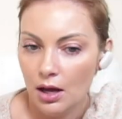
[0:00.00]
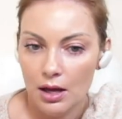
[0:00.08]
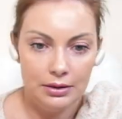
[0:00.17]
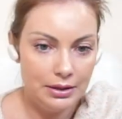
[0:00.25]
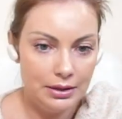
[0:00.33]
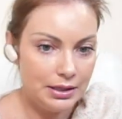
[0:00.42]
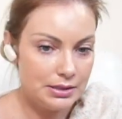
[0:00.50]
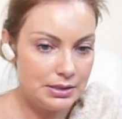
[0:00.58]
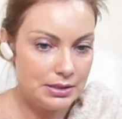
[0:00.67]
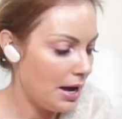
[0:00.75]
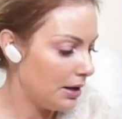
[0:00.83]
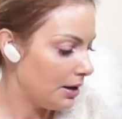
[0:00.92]
Uh,
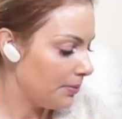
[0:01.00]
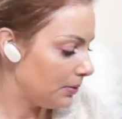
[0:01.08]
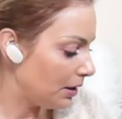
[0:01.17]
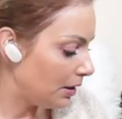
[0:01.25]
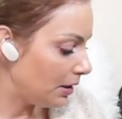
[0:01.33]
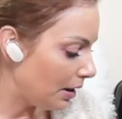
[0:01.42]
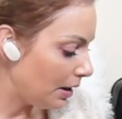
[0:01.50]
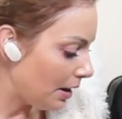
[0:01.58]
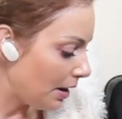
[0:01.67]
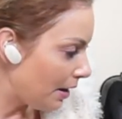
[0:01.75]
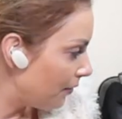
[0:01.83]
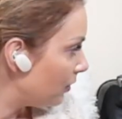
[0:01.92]
next item that
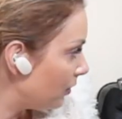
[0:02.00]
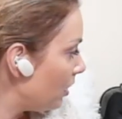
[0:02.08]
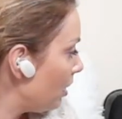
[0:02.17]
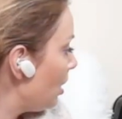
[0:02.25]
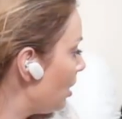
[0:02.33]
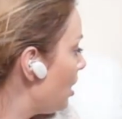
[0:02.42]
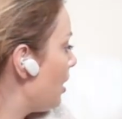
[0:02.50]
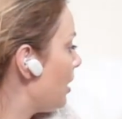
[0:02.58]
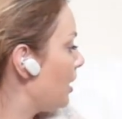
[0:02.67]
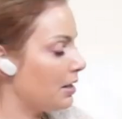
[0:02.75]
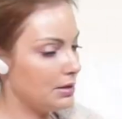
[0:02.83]
I have here